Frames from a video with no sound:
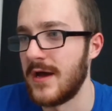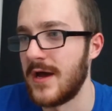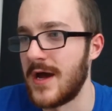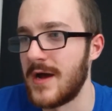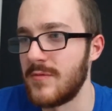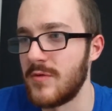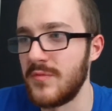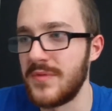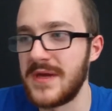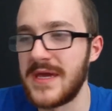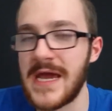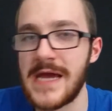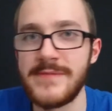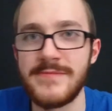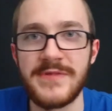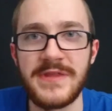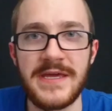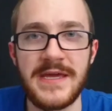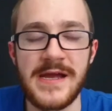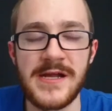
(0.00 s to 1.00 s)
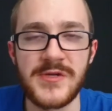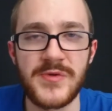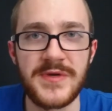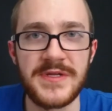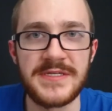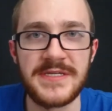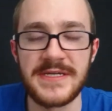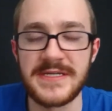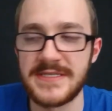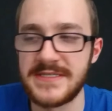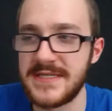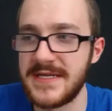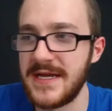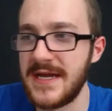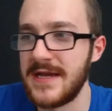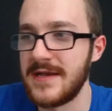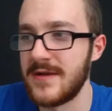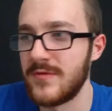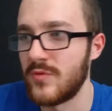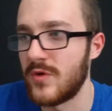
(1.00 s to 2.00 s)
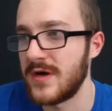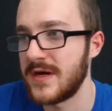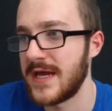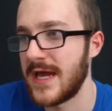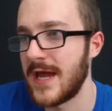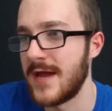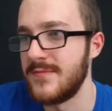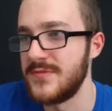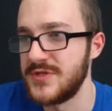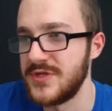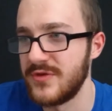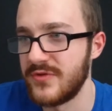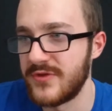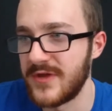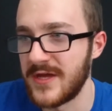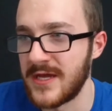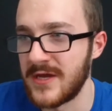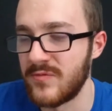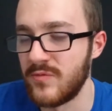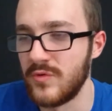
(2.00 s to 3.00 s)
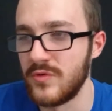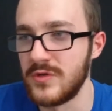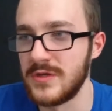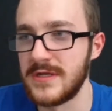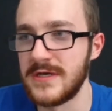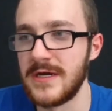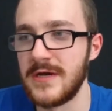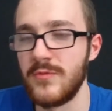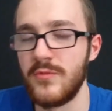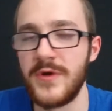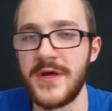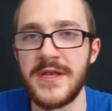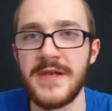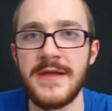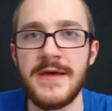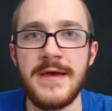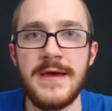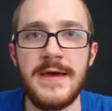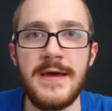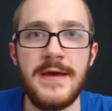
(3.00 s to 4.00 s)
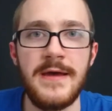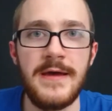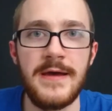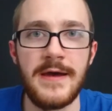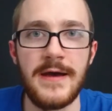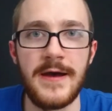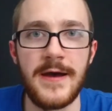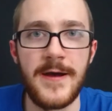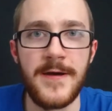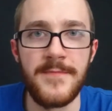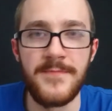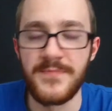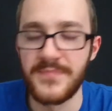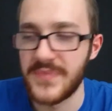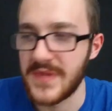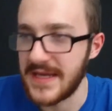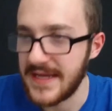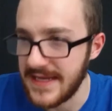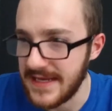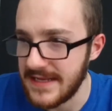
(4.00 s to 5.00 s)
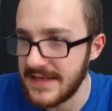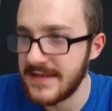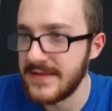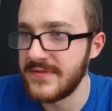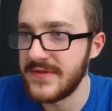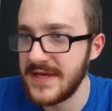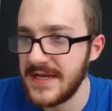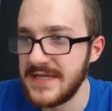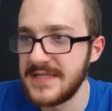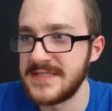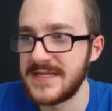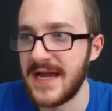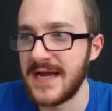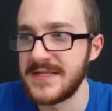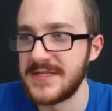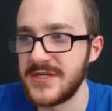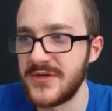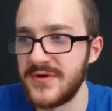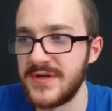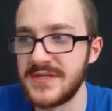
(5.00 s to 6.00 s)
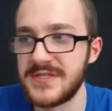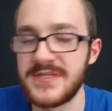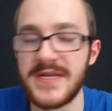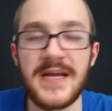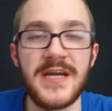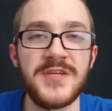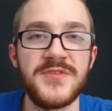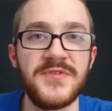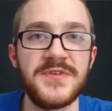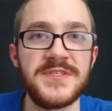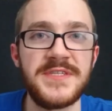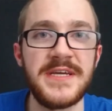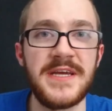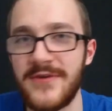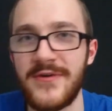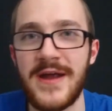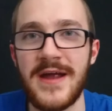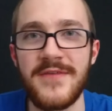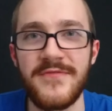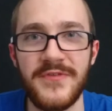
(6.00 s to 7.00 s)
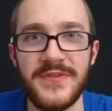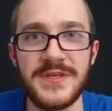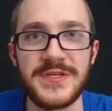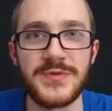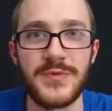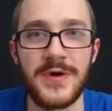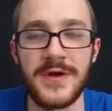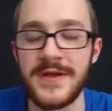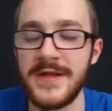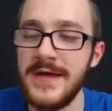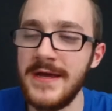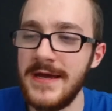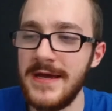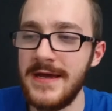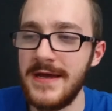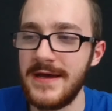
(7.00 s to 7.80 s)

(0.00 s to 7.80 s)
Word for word: Uh, will begin with the year 2016 and what games you think will uh, win um, in these categories. Thanks for sticking around for this one.